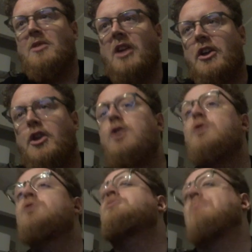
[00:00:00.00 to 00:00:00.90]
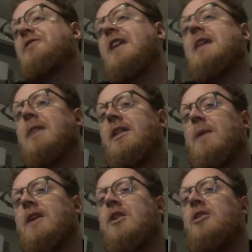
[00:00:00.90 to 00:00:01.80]
Huge mistake, by the
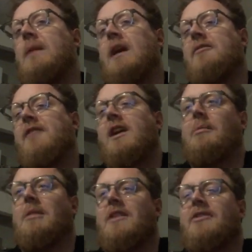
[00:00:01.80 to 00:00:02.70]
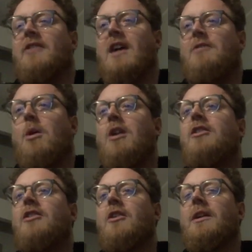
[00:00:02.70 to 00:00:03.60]
way, not to pick up Final Blitz. I wanted
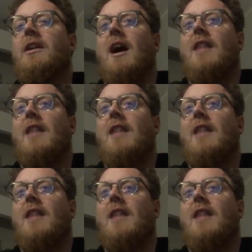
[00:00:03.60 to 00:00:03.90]
to do it.